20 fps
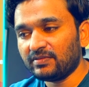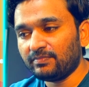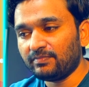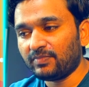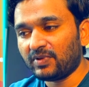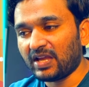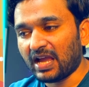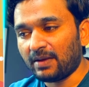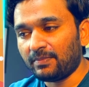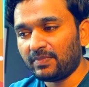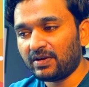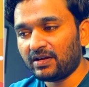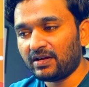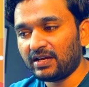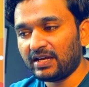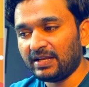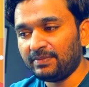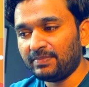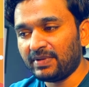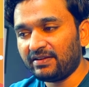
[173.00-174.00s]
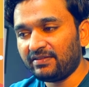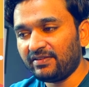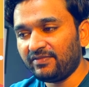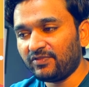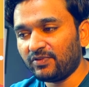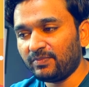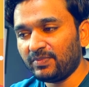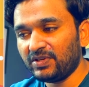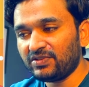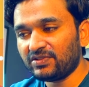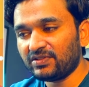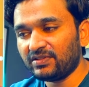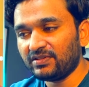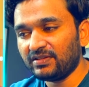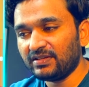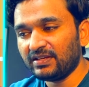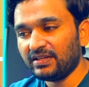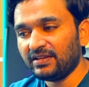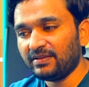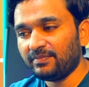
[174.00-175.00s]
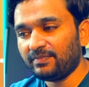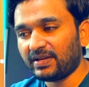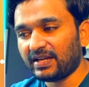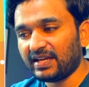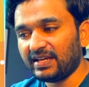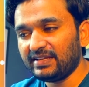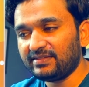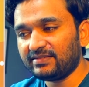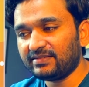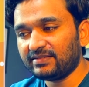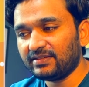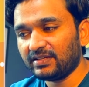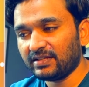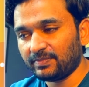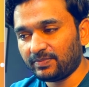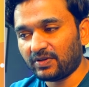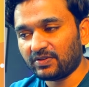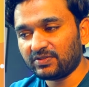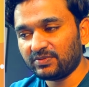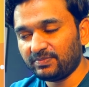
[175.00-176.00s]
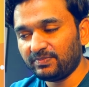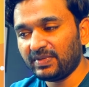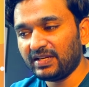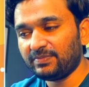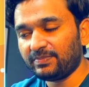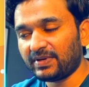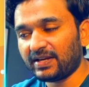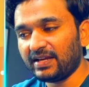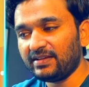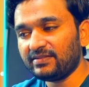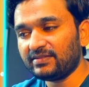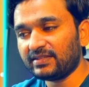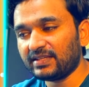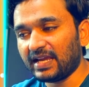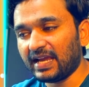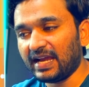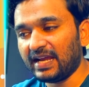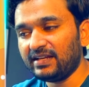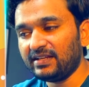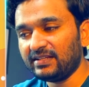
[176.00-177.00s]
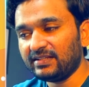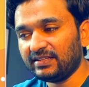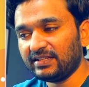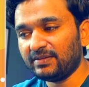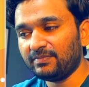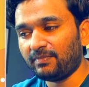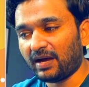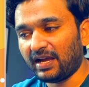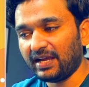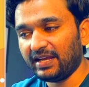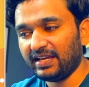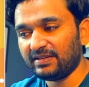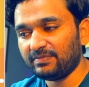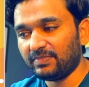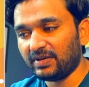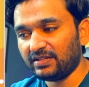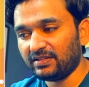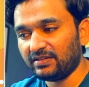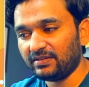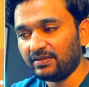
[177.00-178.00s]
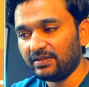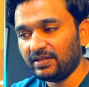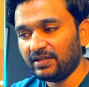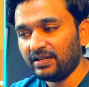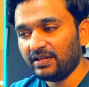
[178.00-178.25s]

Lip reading: camera and battery information, price, approximate price, and then buy it button.